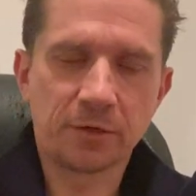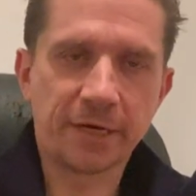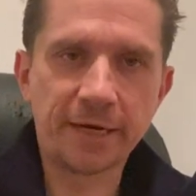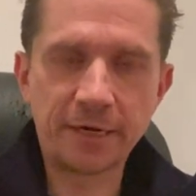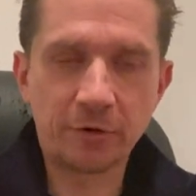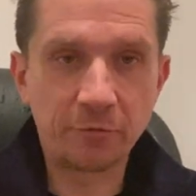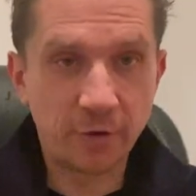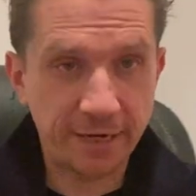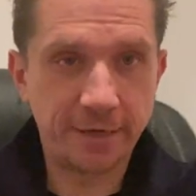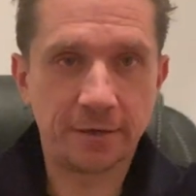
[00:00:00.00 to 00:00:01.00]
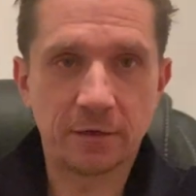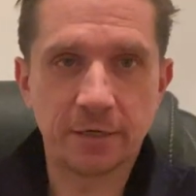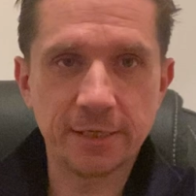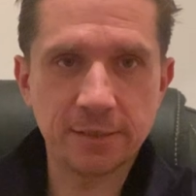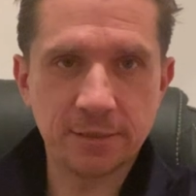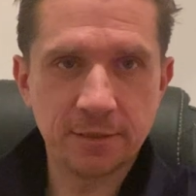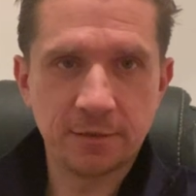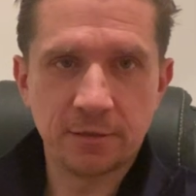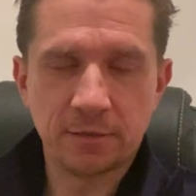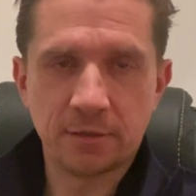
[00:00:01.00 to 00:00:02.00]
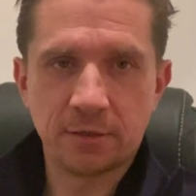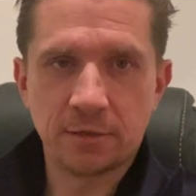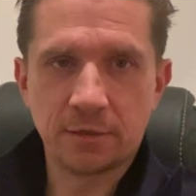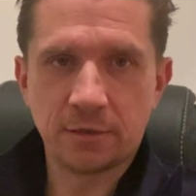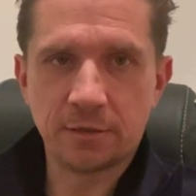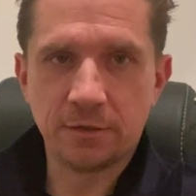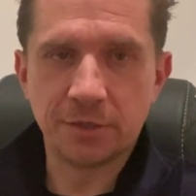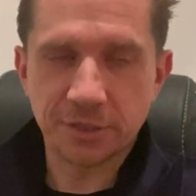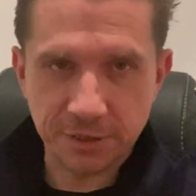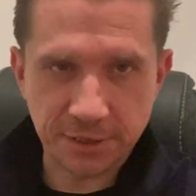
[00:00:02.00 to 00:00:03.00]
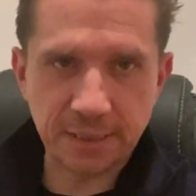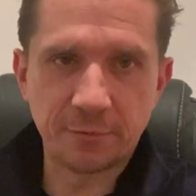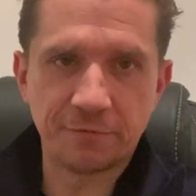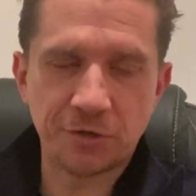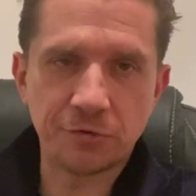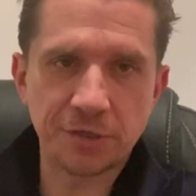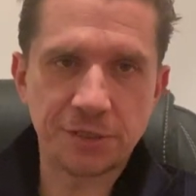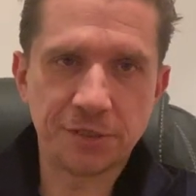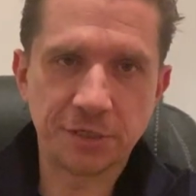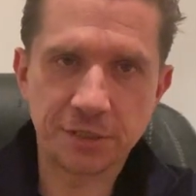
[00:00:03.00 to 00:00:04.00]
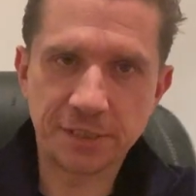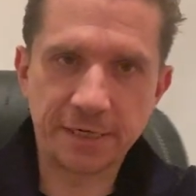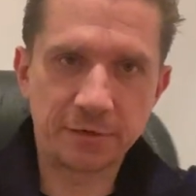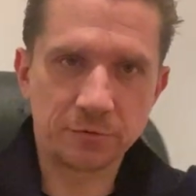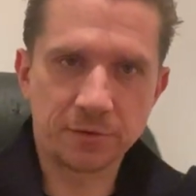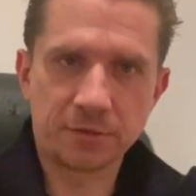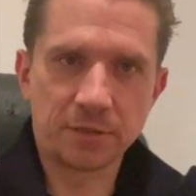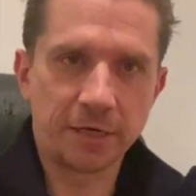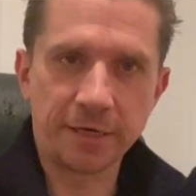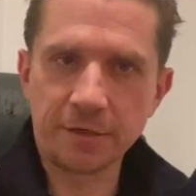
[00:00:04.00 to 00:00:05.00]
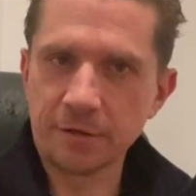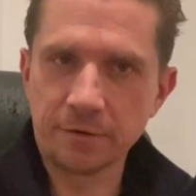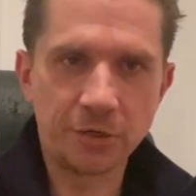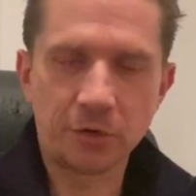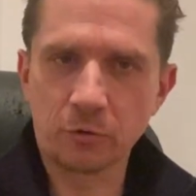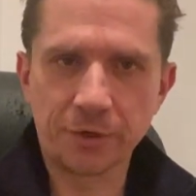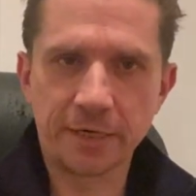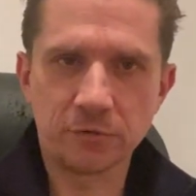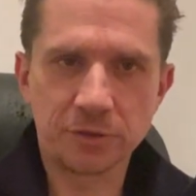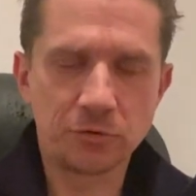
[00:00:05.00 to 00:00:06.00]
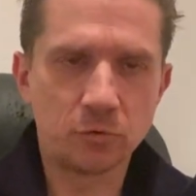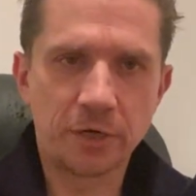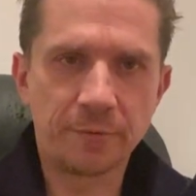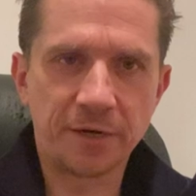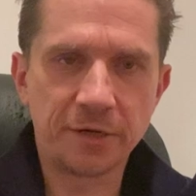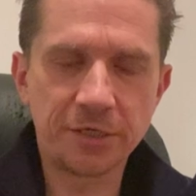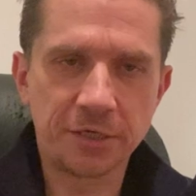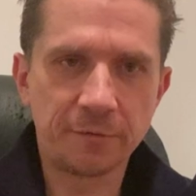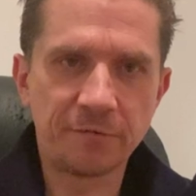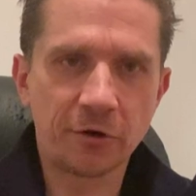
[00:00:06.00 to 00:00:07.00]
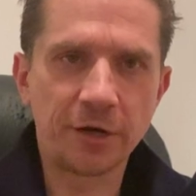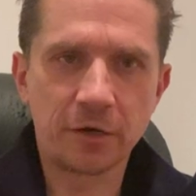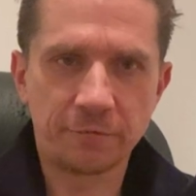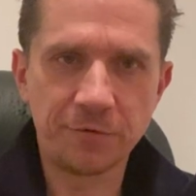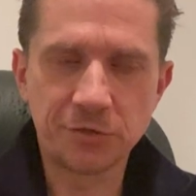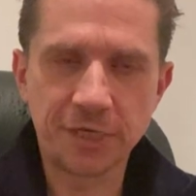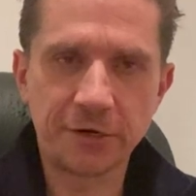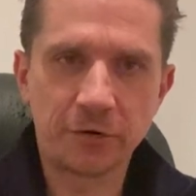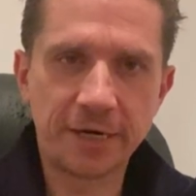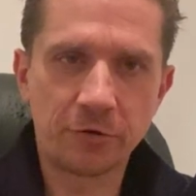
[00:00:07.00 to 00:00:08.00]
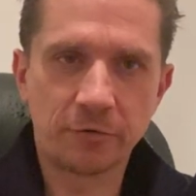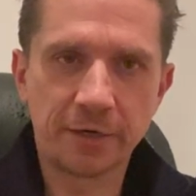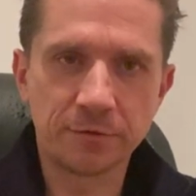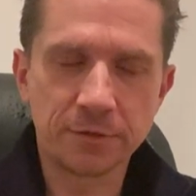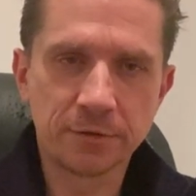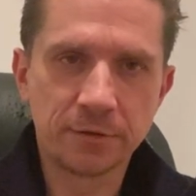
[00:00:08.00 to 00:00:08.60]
Okay, now I recognize that to some of you, this is going to sound like, you know, what the hell is he talking about? It's going to be very hard for you to get your head around.